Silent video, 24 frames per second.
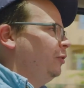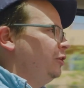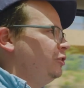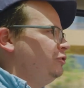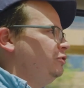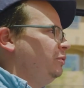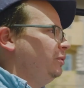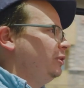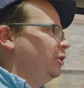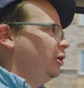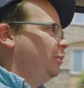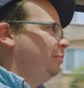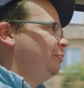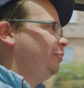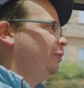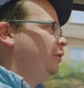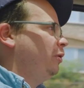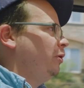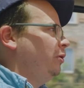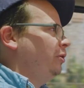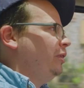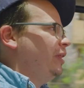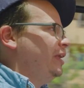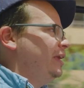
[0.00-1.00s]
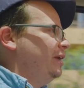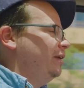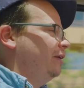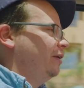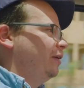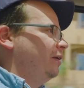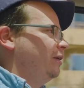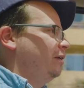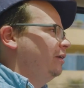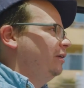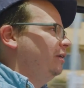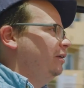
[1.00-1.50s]
we're gonna do a little pull
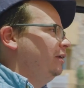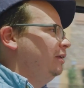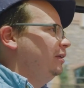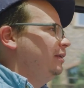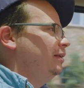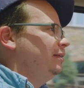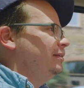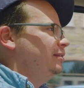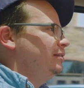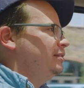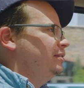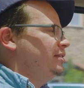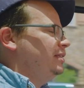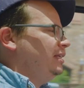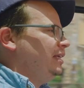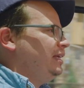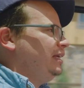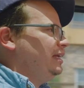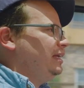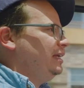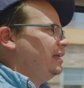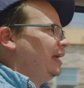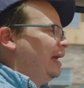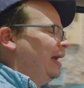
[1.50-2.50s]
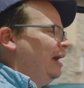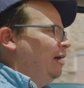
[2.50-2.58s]
here, see